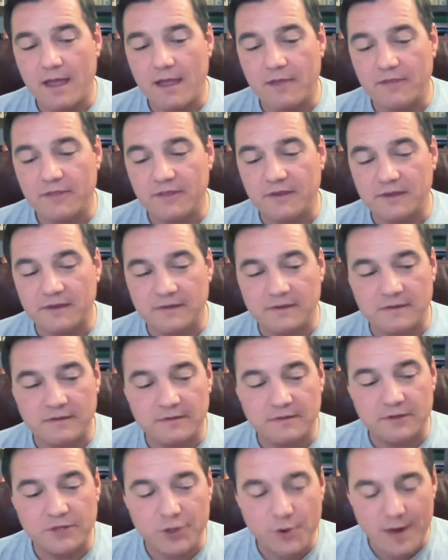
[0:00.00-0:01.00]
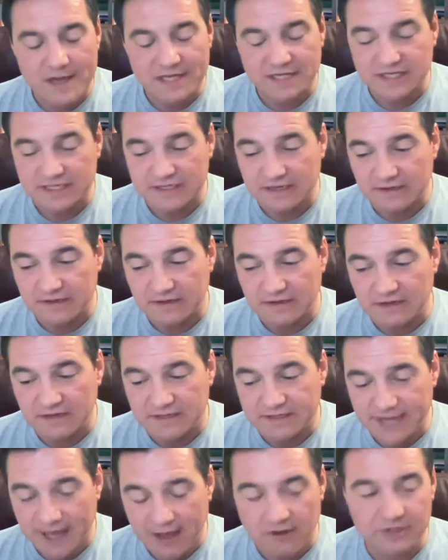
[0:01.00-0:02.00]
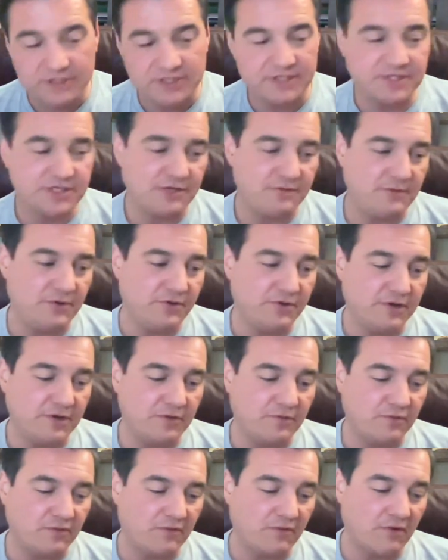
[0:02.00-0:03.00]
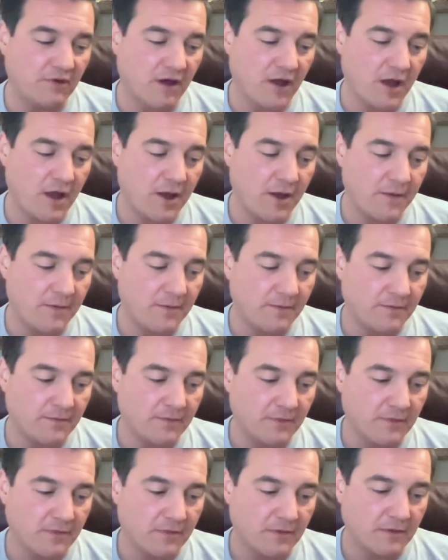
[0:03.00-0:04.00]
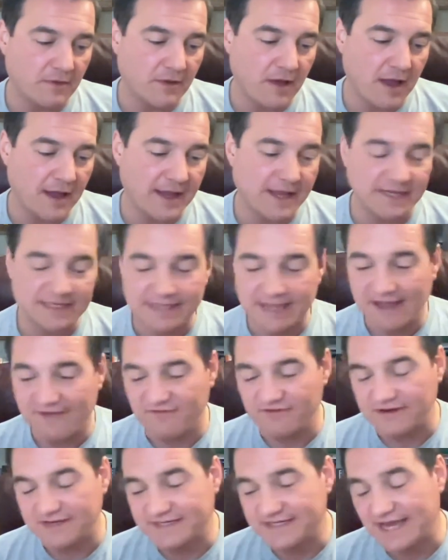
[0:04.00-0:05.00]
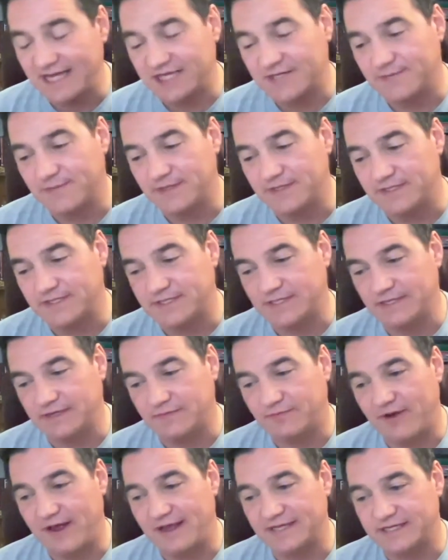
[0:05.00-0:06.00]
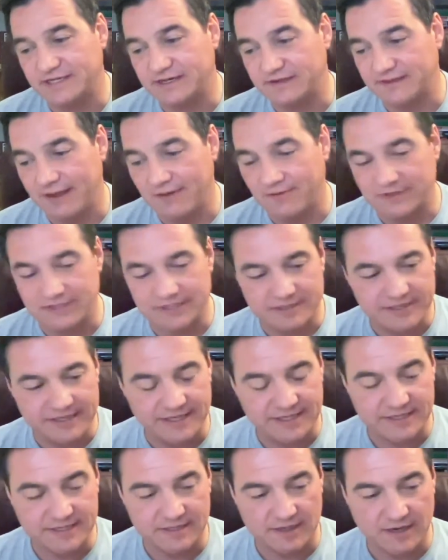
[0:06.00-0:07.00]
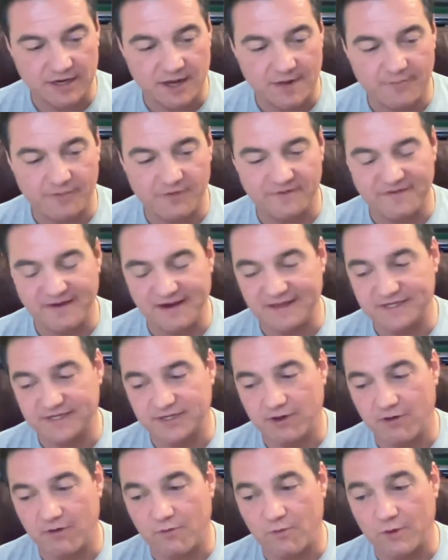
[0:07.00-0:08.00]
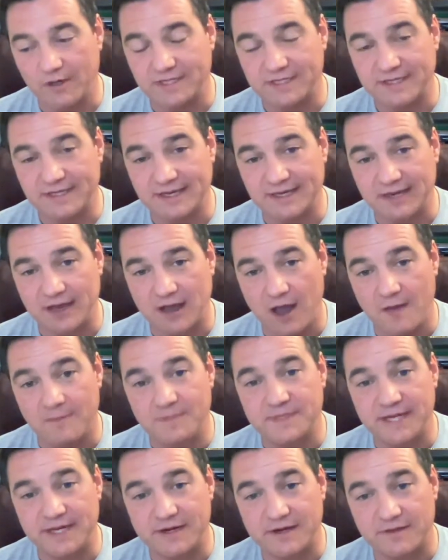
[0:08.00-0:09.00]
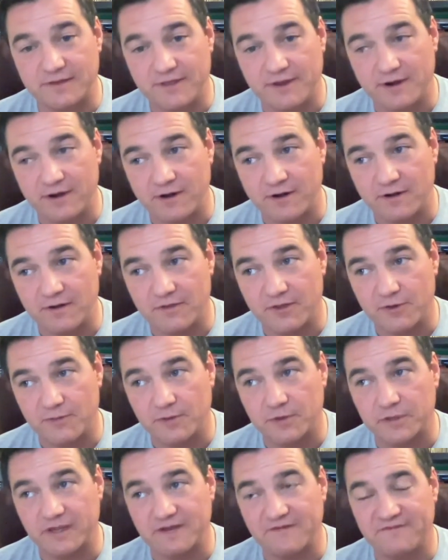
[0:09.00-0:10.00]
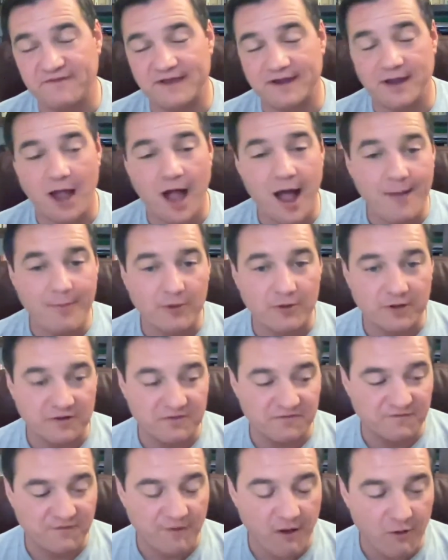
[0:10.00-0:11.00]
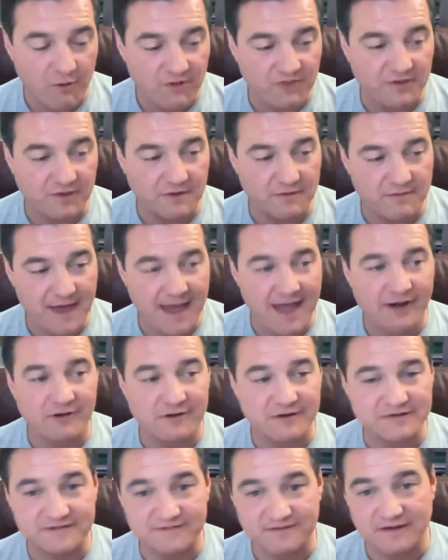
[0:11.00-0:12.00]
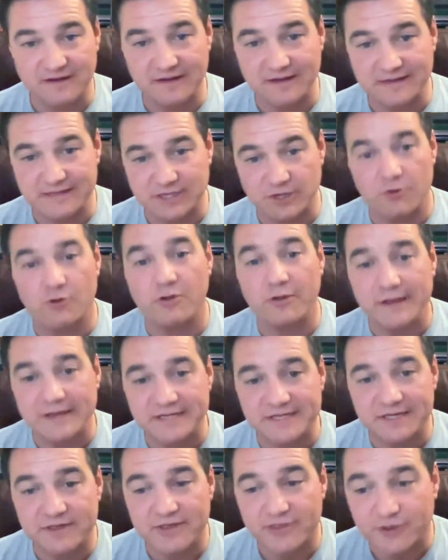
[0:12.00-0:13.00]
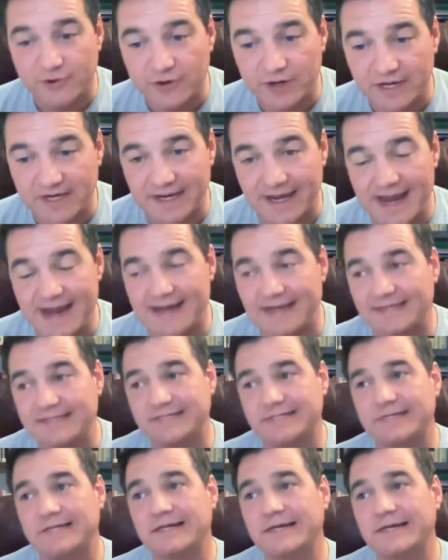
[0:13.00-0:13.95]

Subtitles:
The U.S. intelligence community, I guess, gave an assessment to the president that was leaked a couple of days ago, in which they updated their belief that Kabul could fall within a matter as early as 30 days.